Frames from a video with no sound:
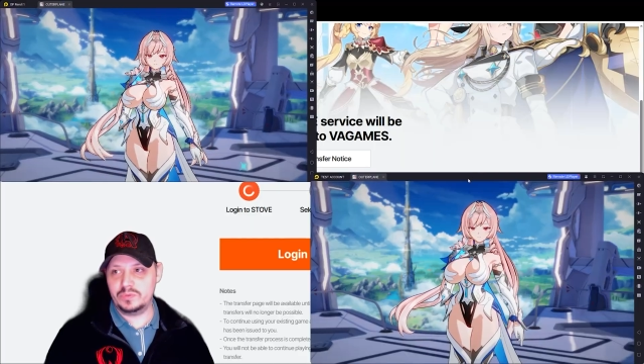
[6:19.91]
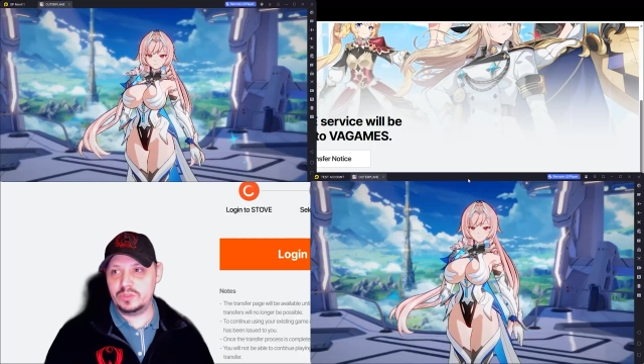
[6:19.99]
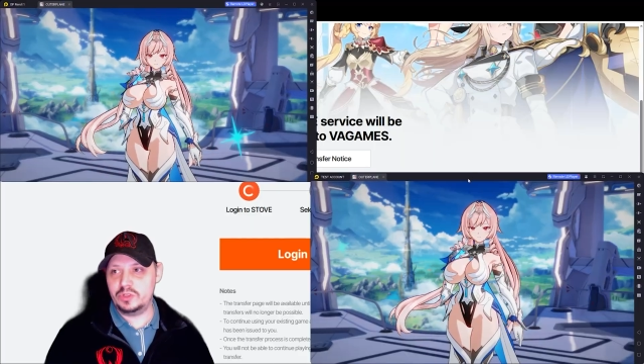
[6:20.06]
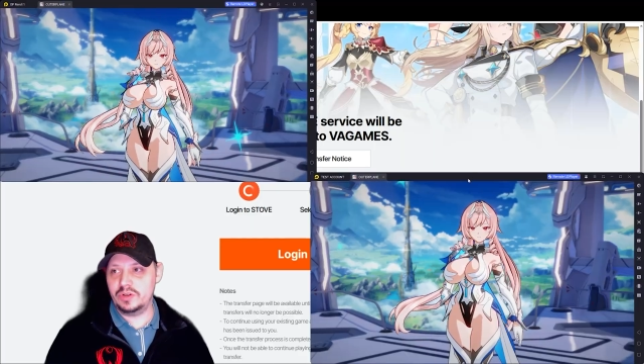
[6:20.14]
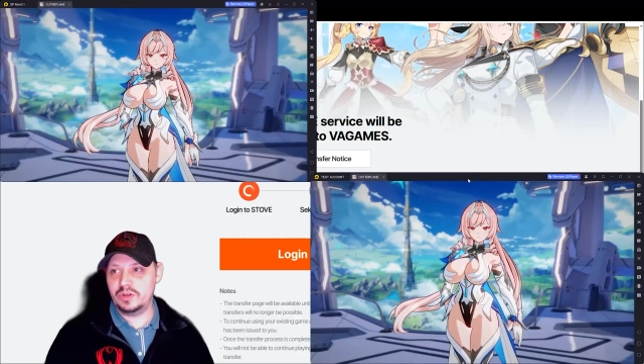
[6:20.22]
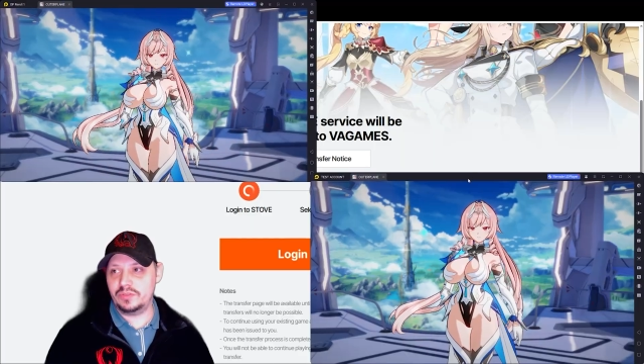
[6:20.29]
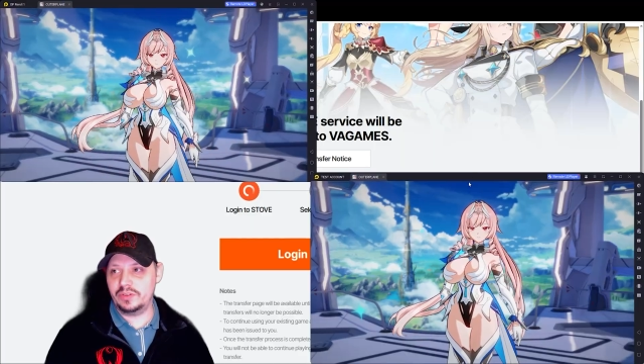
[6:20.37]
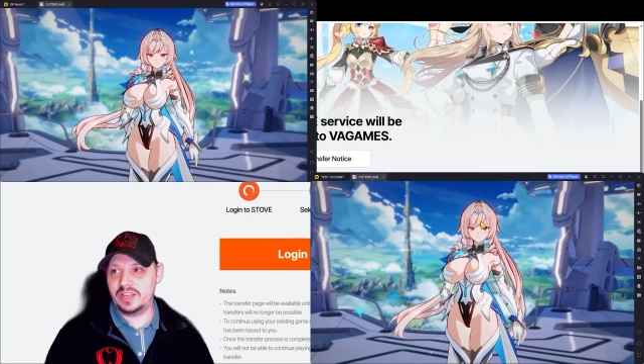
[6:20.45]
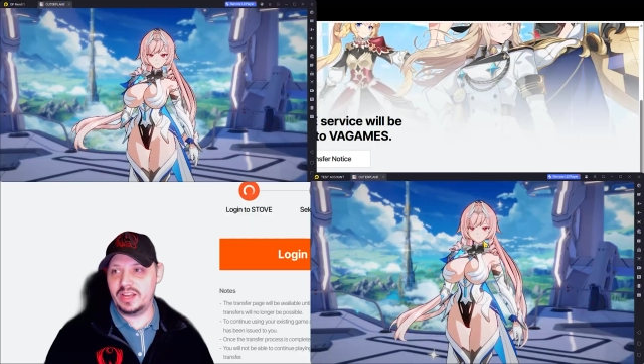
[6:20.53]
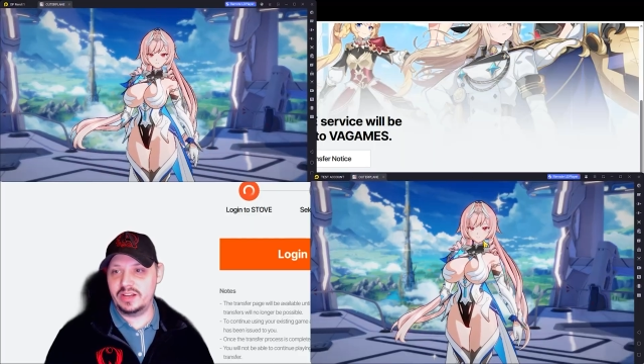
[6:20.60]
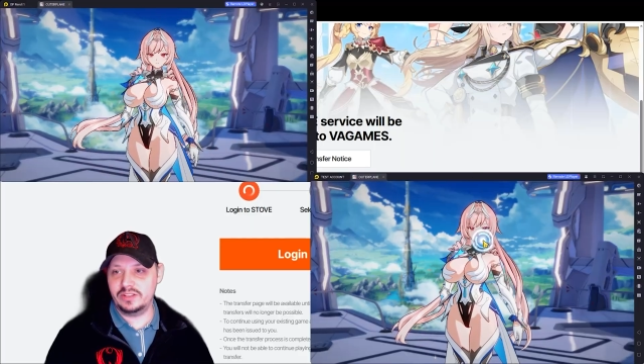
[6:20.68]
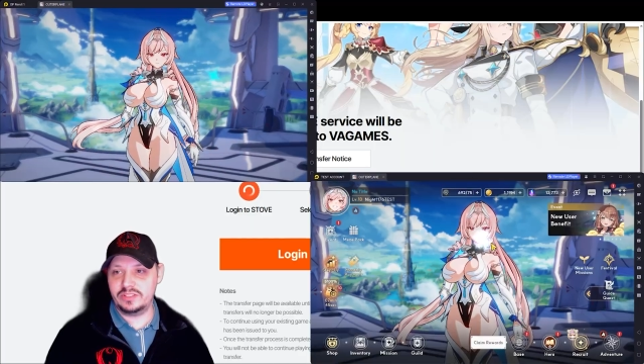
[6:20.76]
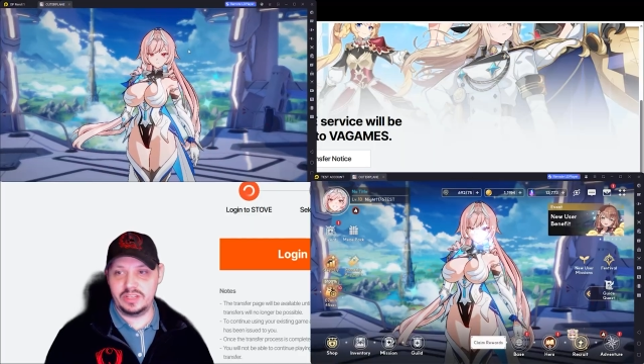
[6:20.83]
different
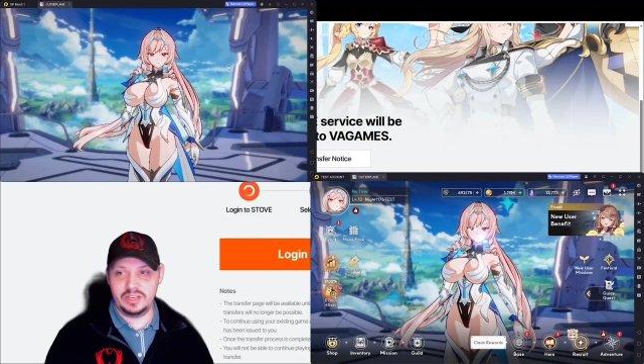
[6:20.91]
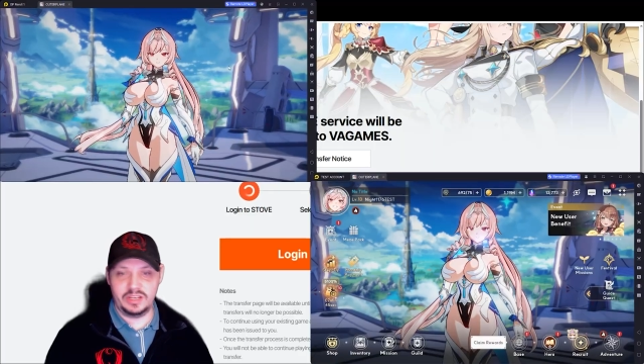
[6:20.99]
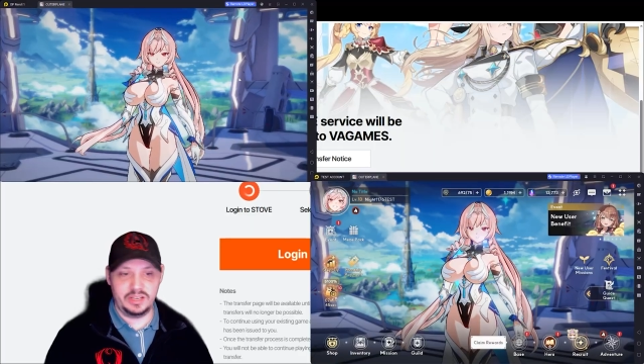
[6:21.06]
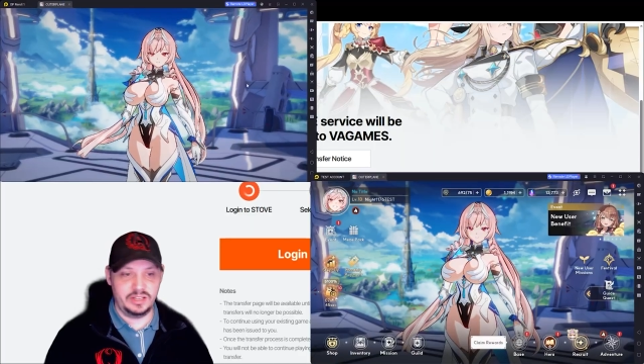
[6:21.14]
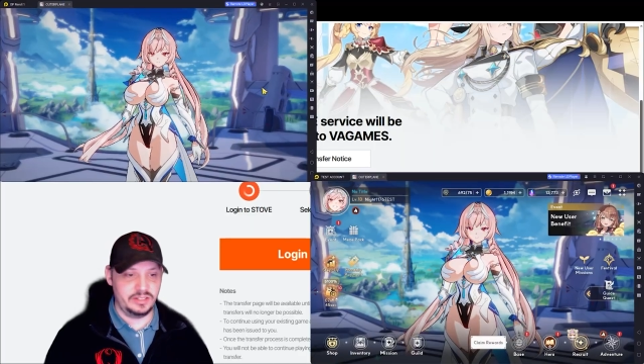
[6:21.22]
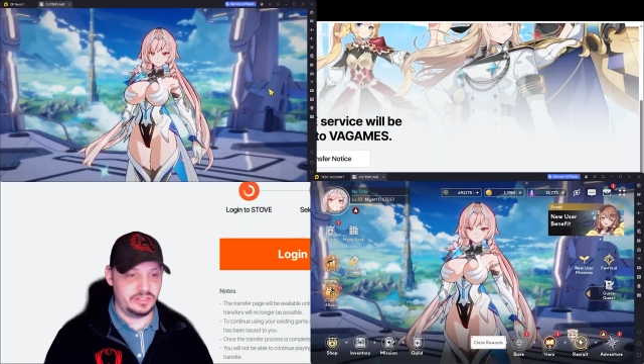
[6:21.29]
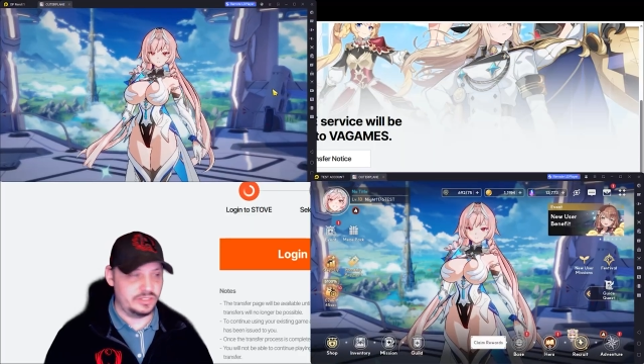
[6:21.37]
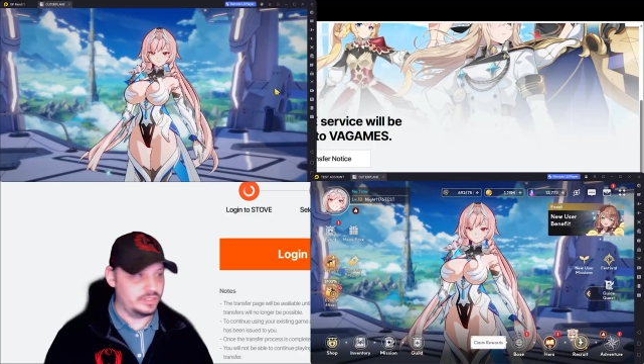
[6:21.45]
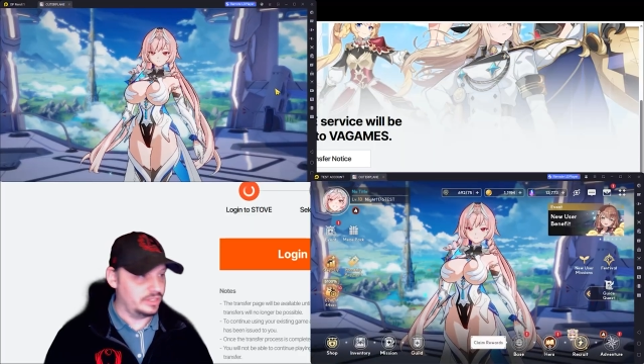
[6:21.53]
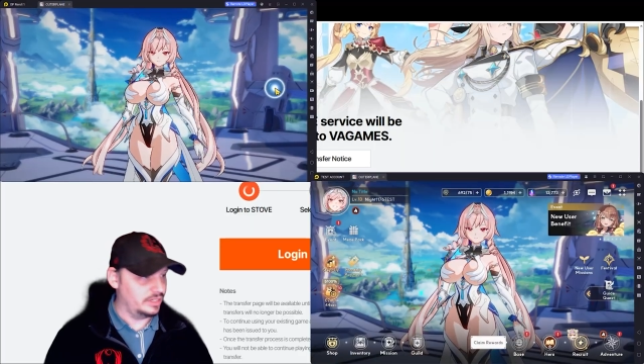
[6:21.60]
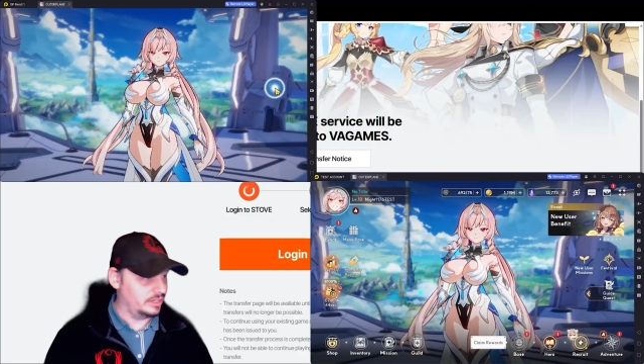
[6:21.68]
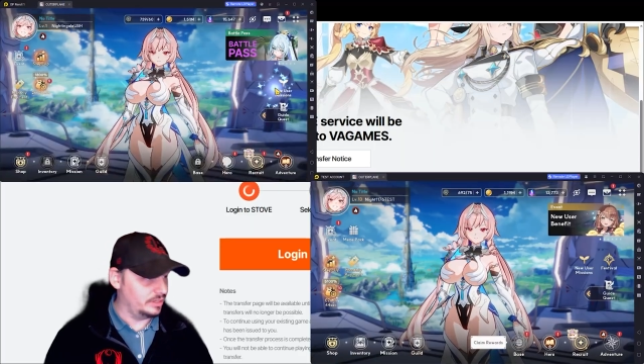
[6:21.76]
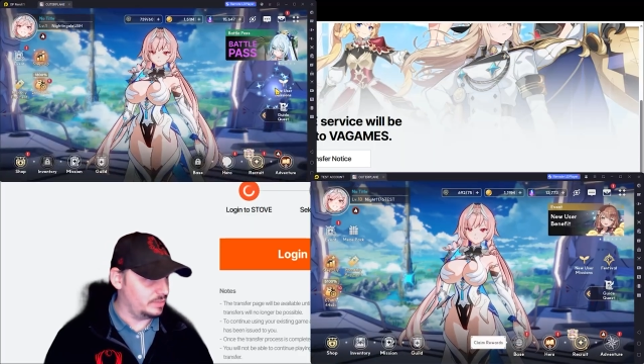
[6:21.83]
accounts, and let's see here.